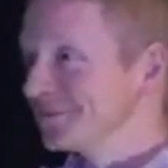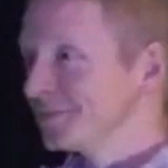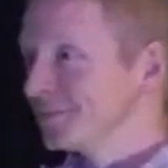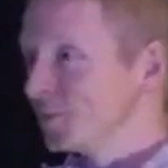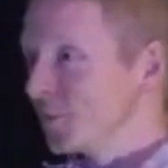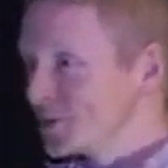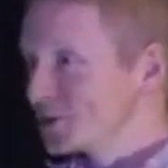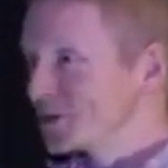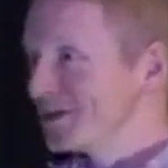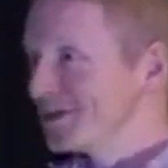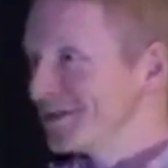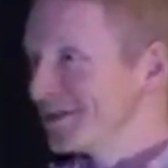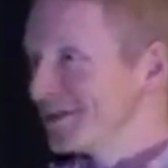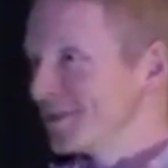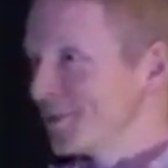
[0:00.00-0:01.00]
Won't
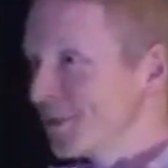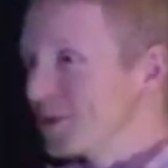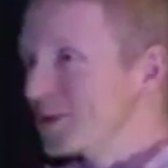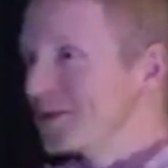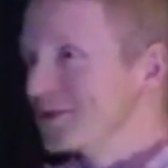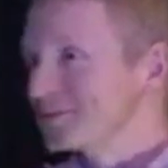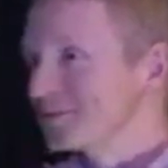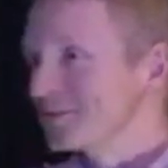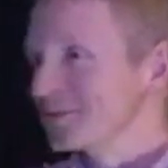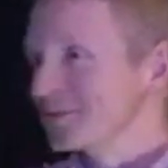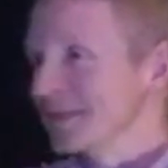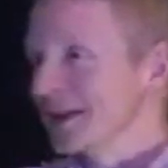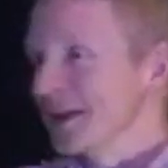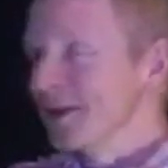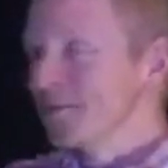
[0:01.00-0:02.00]
she? Won't he?
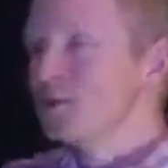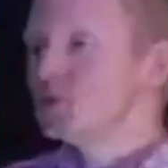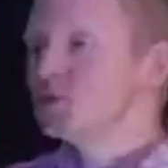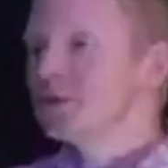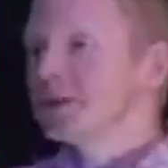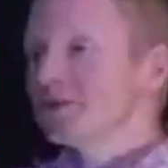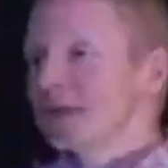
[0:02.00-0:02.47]
If you give